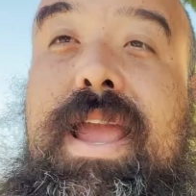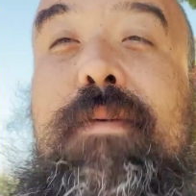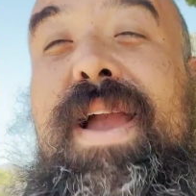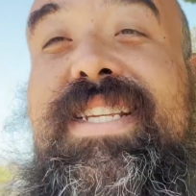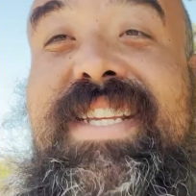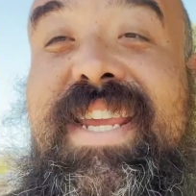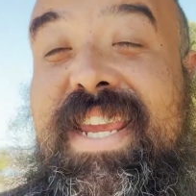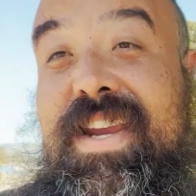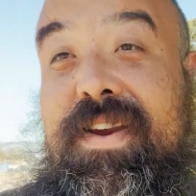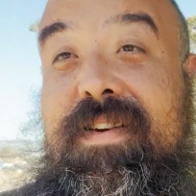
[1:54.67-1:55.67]
I'm actually
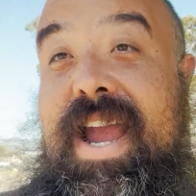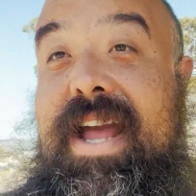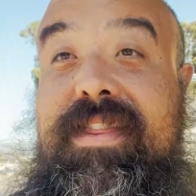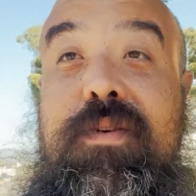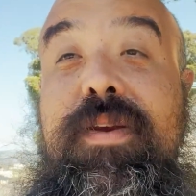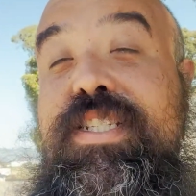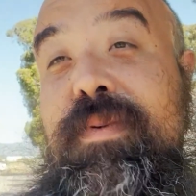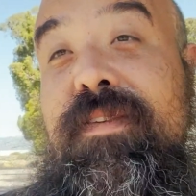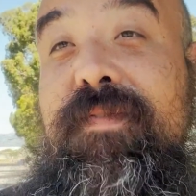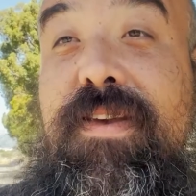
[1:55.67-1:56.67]
here at the
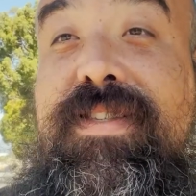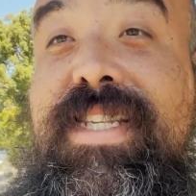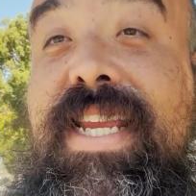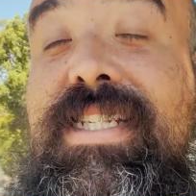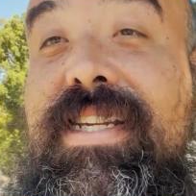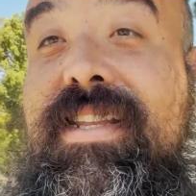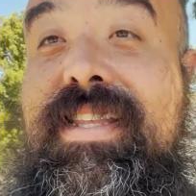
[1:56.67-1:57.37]
Richmond Field Station.